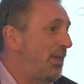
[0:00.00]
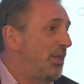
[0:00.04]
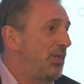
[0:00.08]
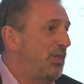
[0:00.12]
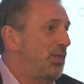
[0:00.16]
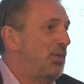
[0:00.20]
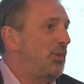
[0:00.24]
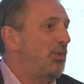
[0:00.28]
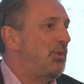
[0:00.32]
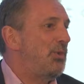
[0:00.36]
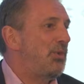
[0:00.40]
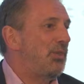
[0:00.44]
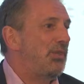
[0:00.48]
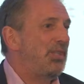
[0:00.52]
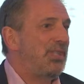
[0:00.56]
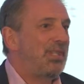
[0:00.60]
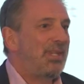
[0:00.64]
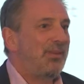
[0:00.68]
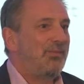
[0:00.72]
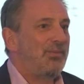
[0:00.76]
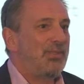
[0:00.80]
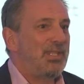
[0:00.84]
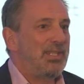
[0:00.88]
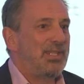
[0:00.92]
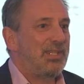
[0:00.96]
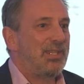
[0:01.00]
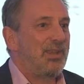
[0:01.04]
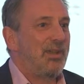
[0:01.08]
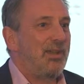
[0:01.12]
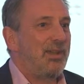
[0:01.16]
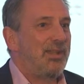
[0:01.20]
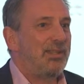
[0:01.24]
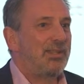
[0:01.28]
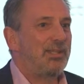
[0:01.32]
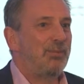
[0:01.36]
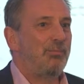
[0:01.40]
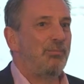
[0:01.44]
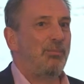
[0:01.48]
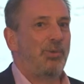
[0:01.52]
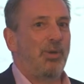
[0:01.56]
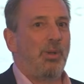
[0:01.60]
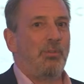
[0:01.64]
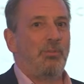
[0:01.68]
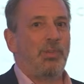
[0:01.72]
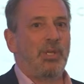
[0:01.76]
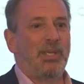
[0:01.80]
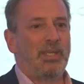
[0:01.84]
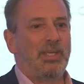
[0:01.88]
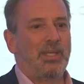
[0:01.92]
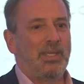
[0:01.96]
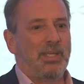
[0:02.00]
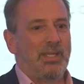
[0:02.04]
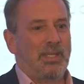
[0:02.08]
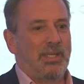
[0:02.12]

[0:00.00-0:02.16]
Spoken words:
270 sites and probably